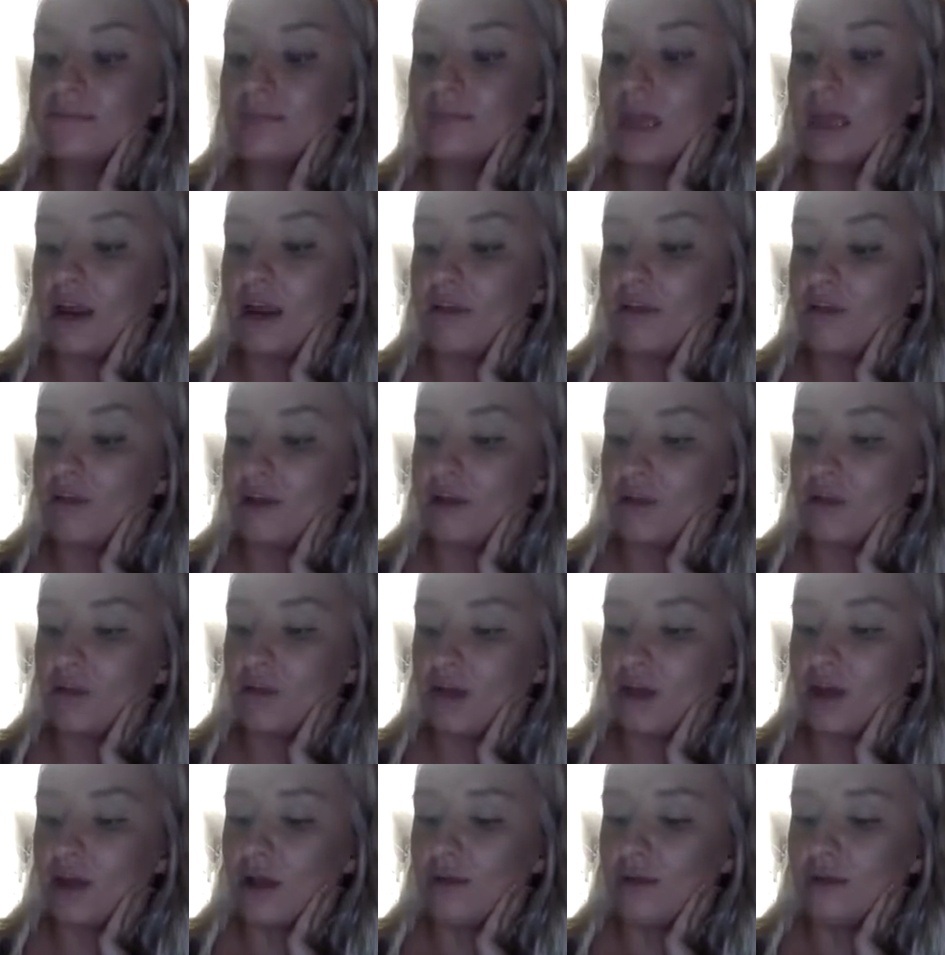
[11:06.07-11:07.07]
And I find a
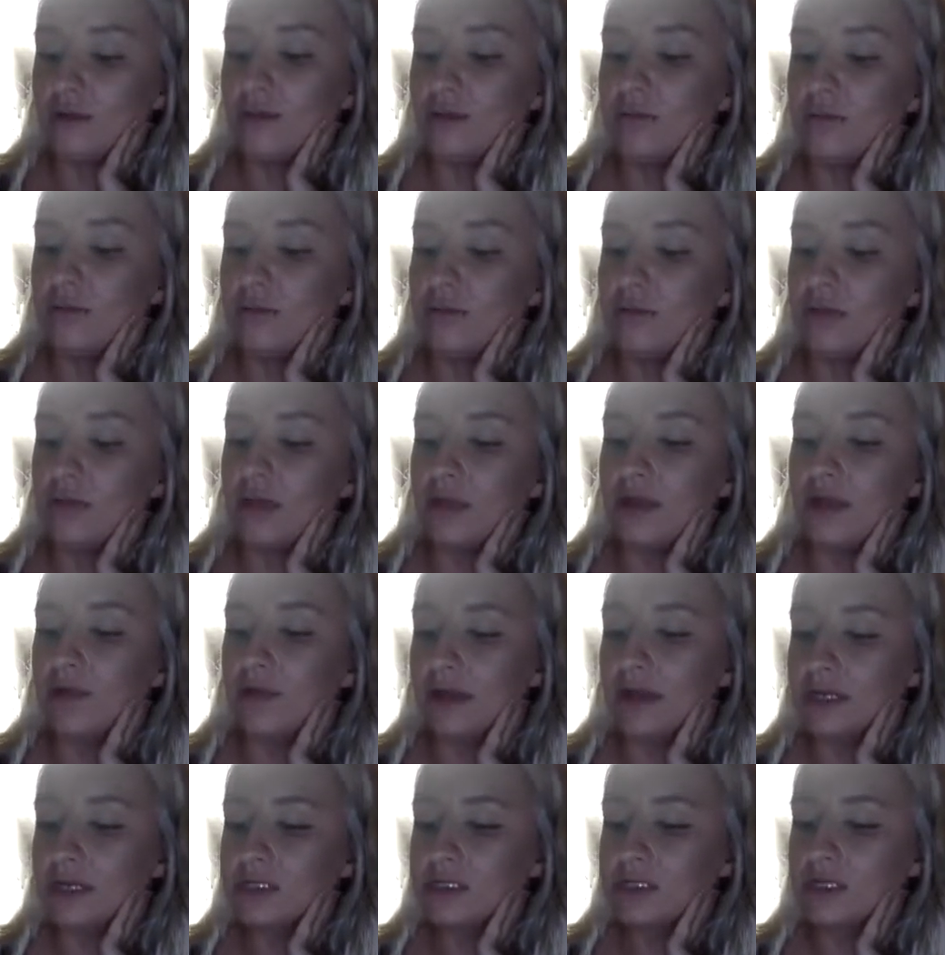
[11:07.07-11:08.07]
lot of good people that
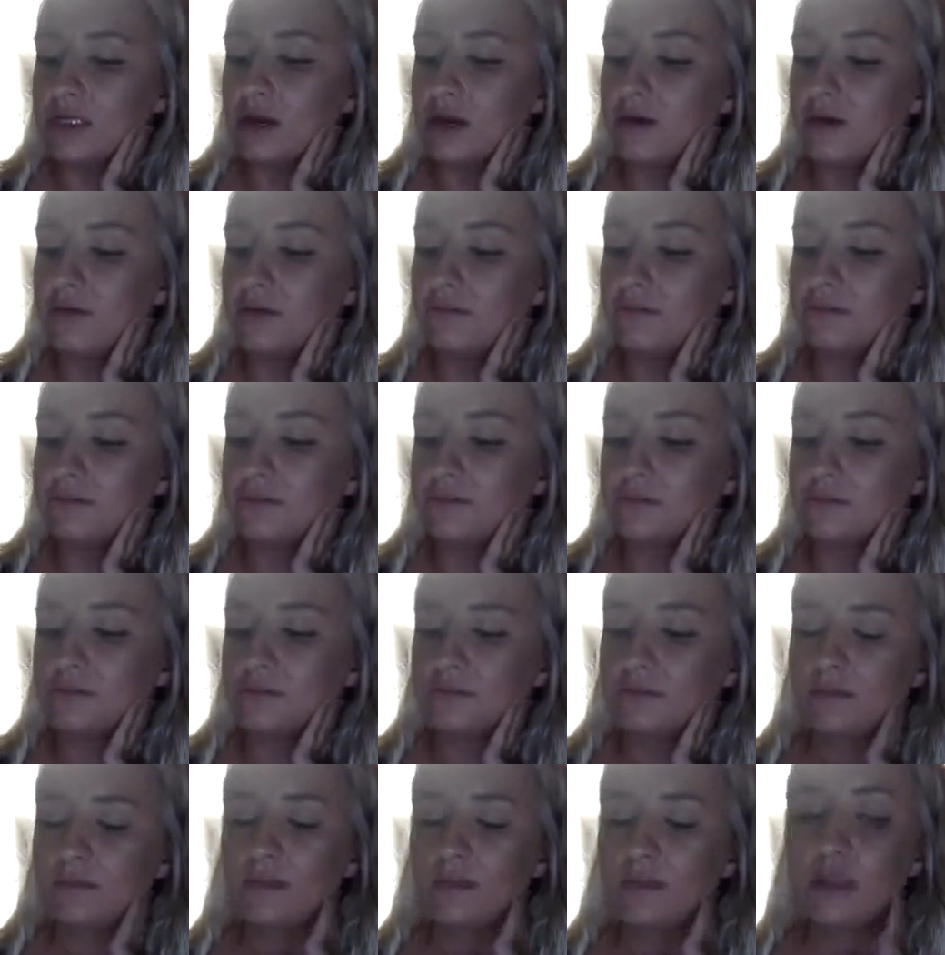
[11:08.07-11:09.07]
way. So
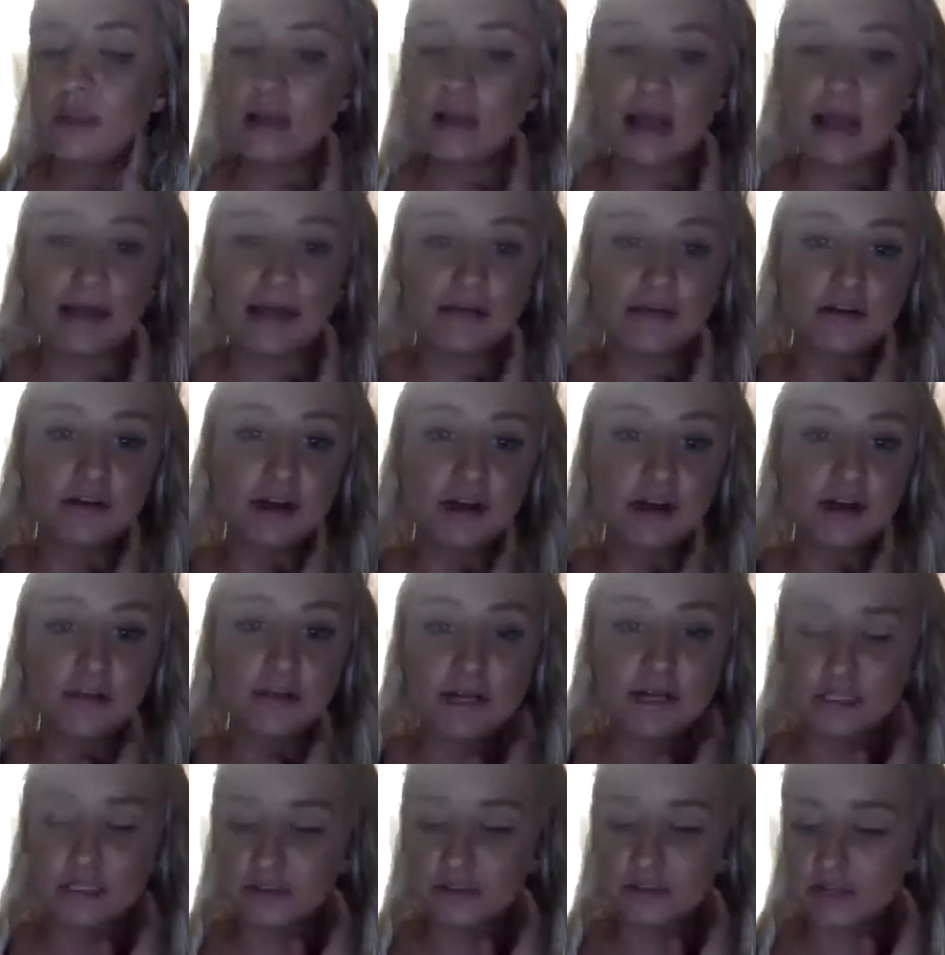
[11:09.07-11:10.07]
I would
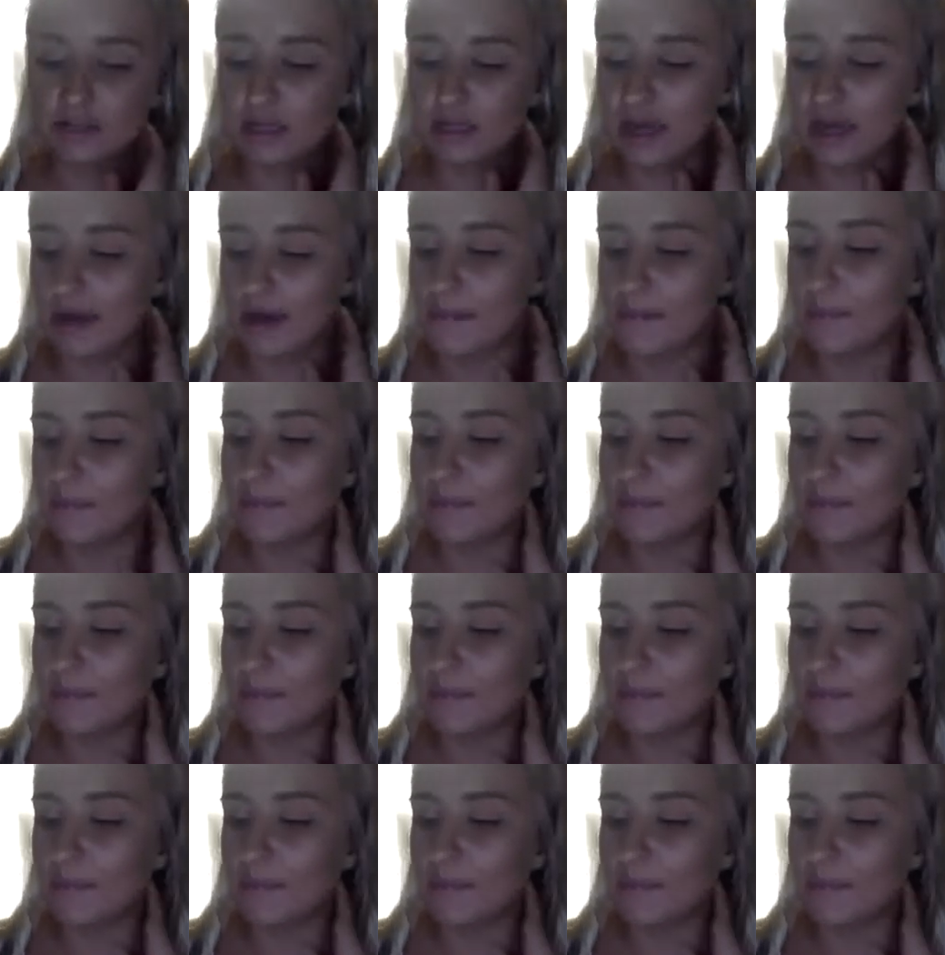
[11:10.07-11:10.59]
recommend doing that.